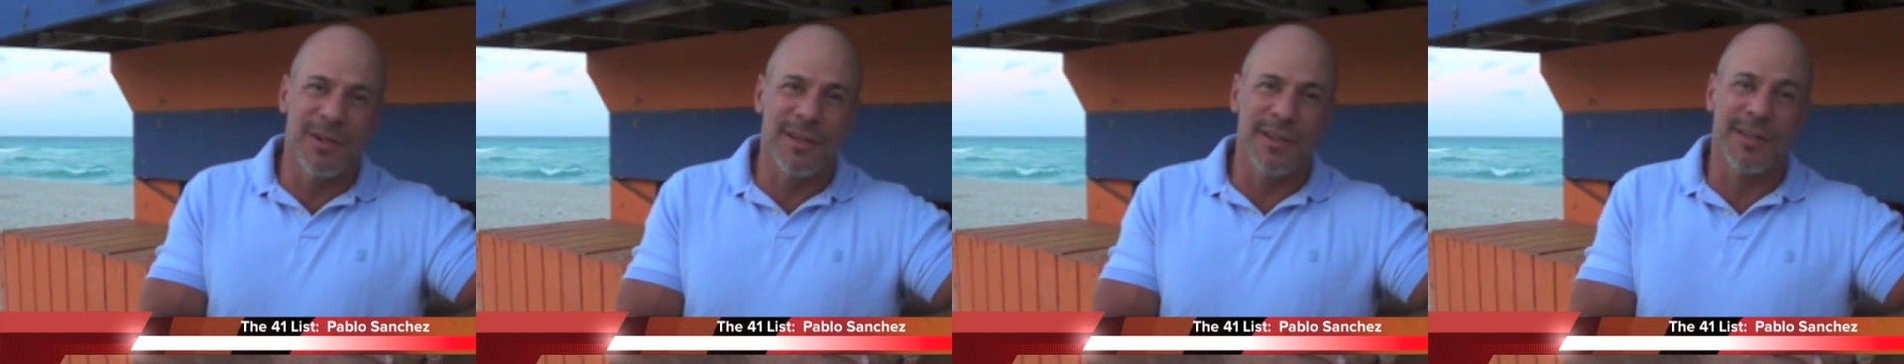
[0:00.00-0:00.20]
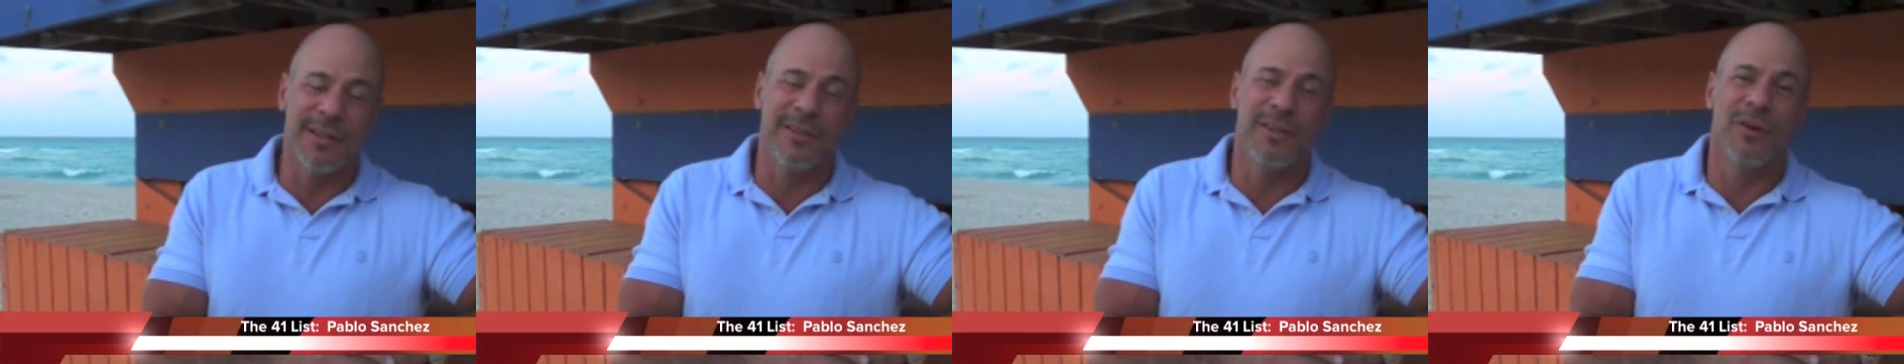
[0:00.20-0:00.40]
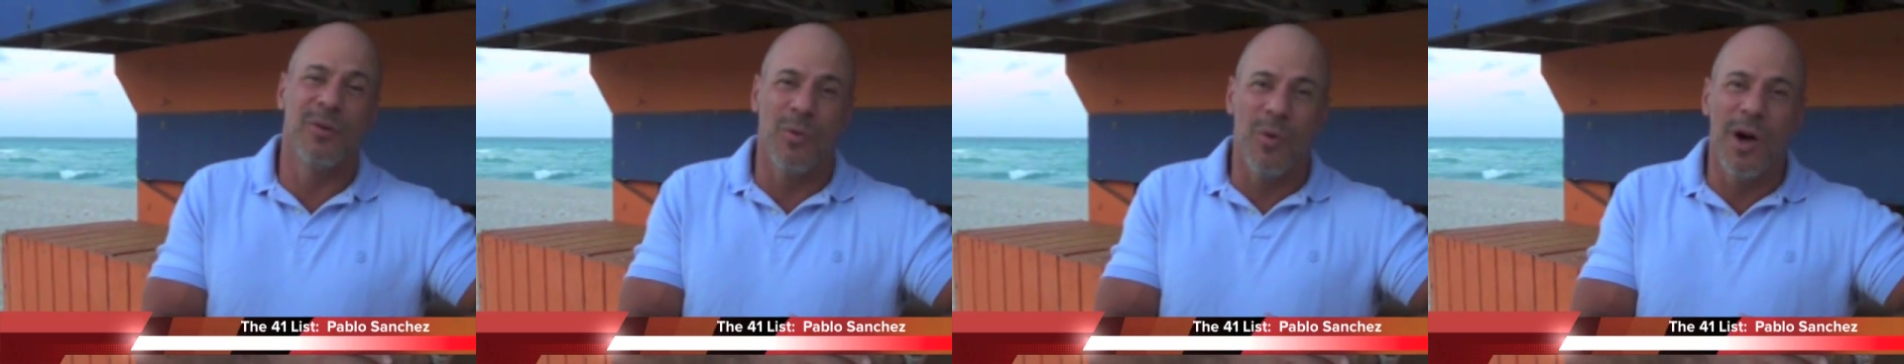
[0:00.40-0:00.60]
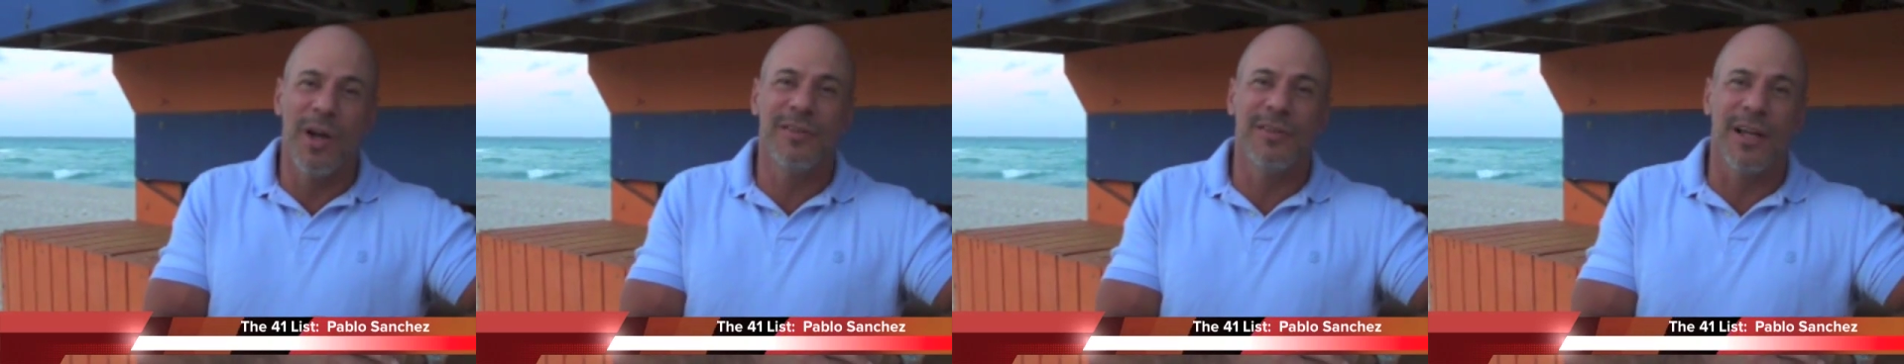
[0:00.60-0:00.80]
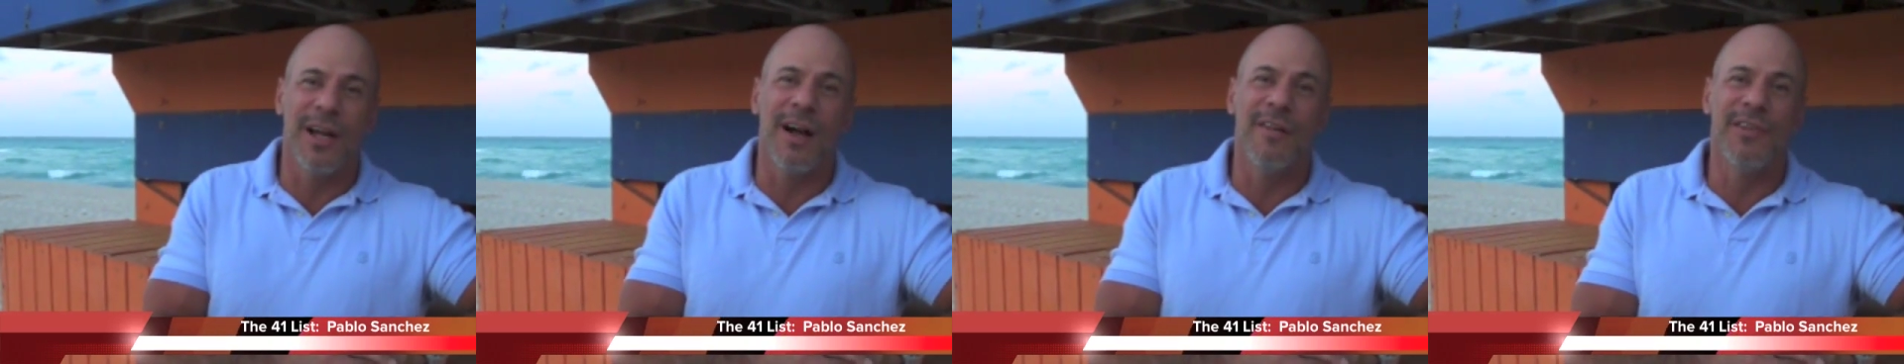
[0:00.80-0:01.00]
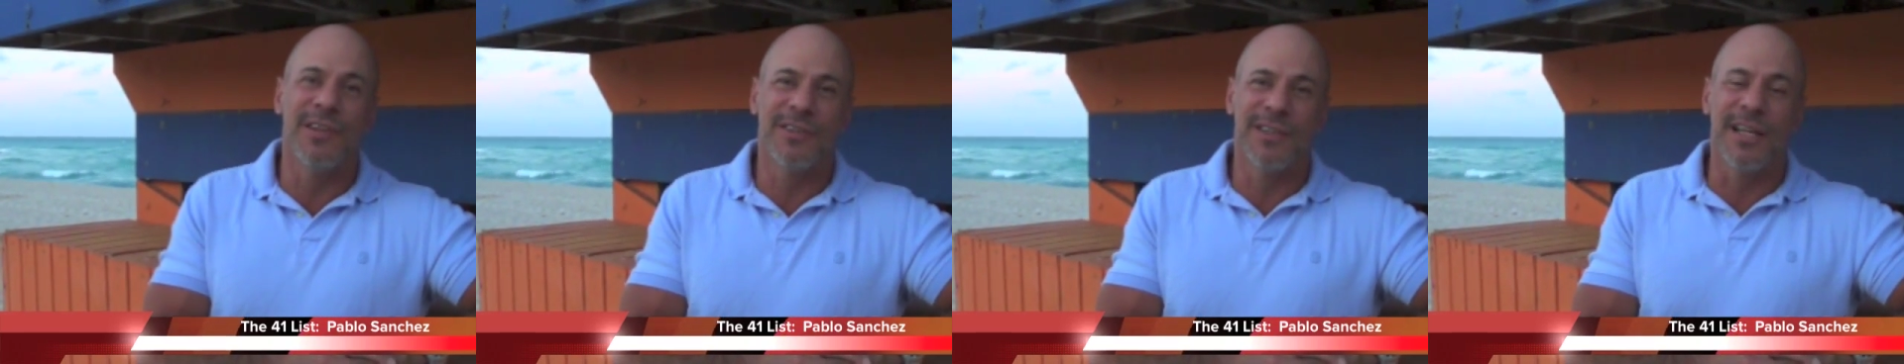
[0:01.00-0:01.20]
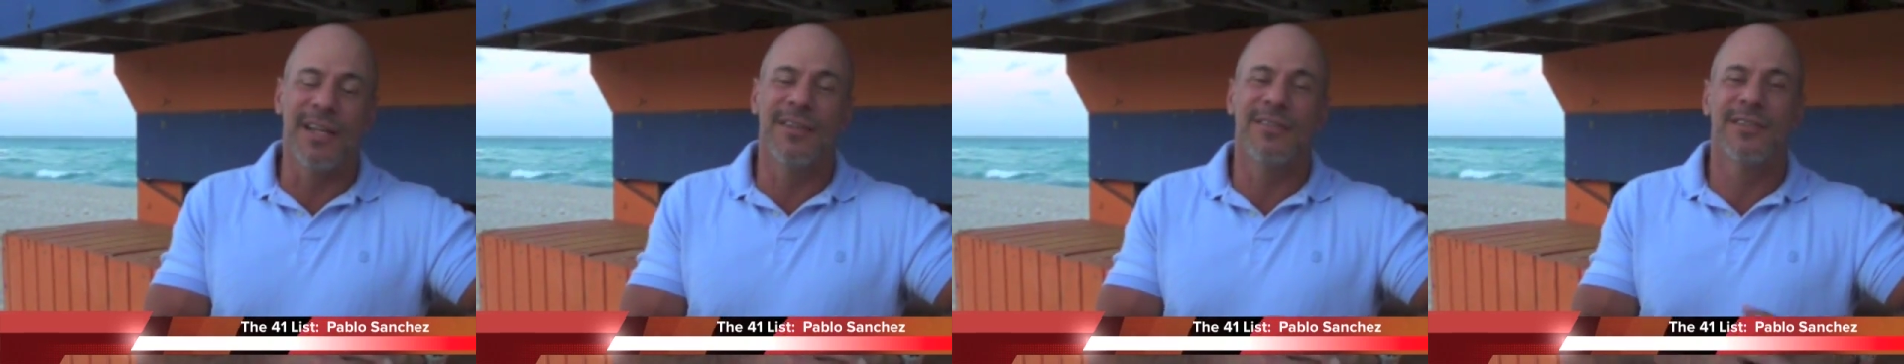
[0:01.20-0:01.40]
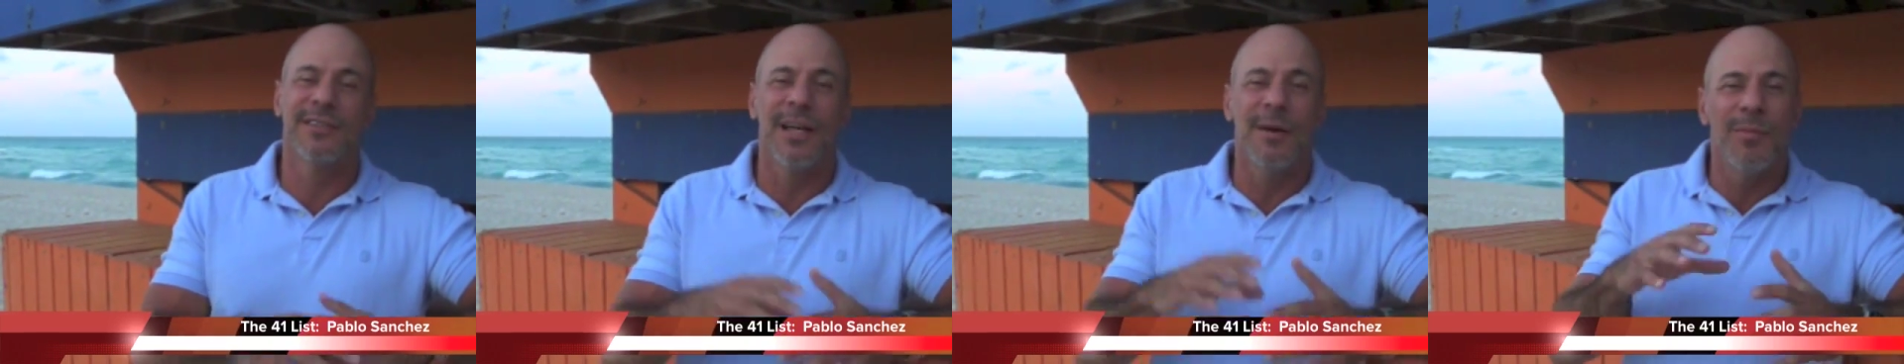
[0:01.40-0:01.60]
because there was obviously
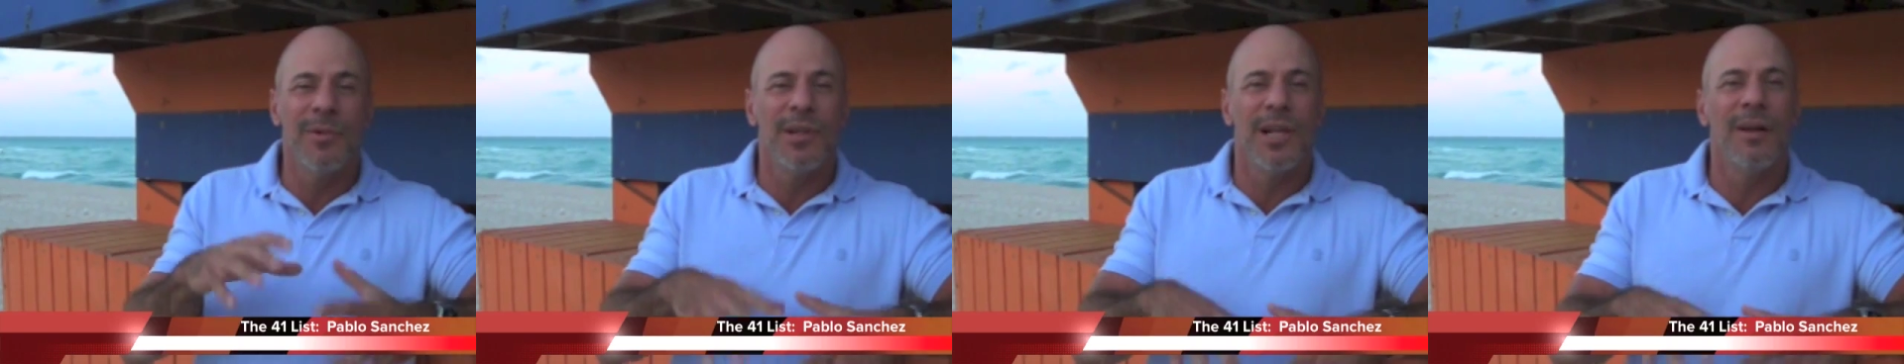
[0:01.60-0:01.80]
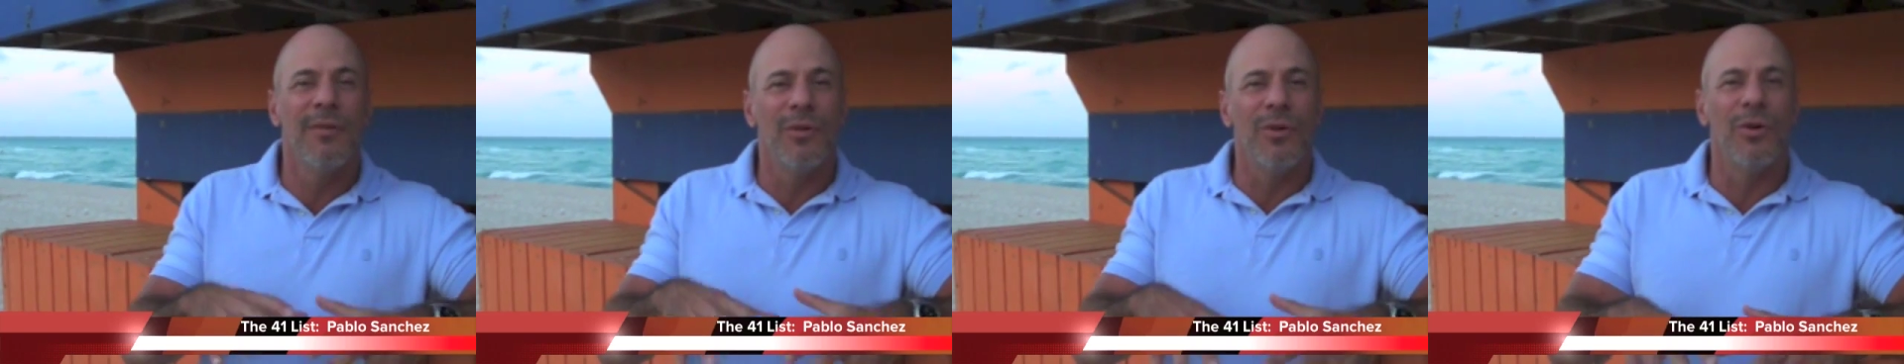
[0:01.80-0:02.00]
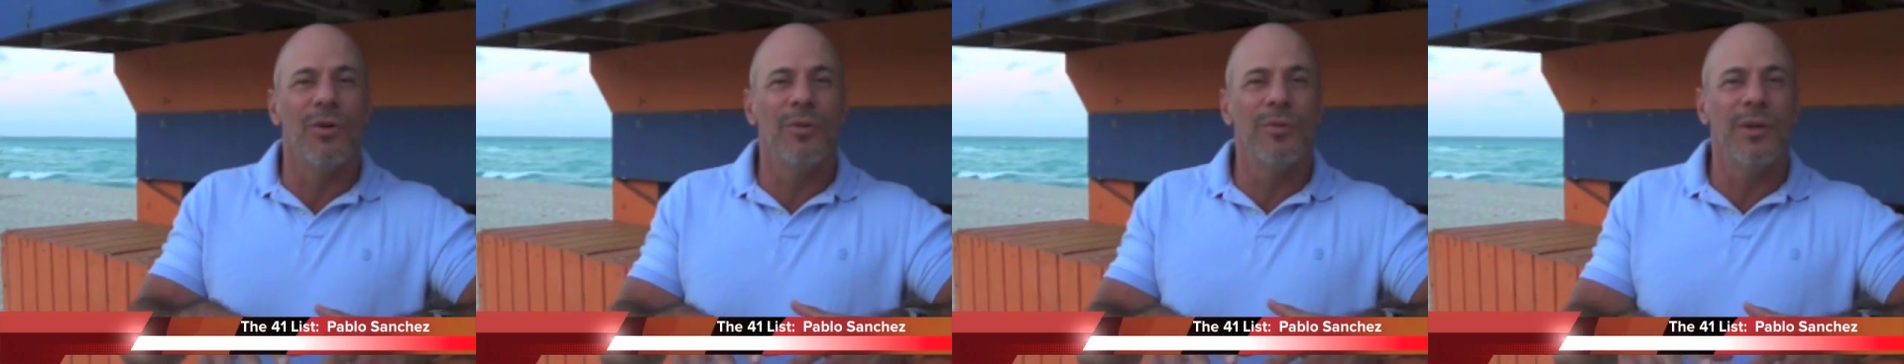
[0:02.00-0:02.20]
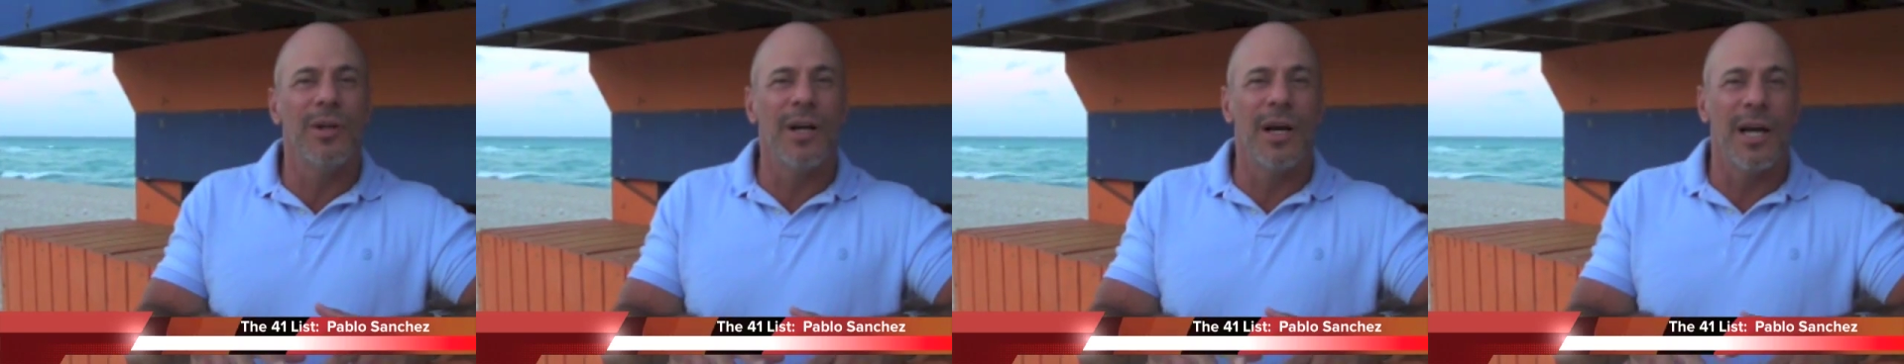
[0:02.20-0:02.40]
at some level,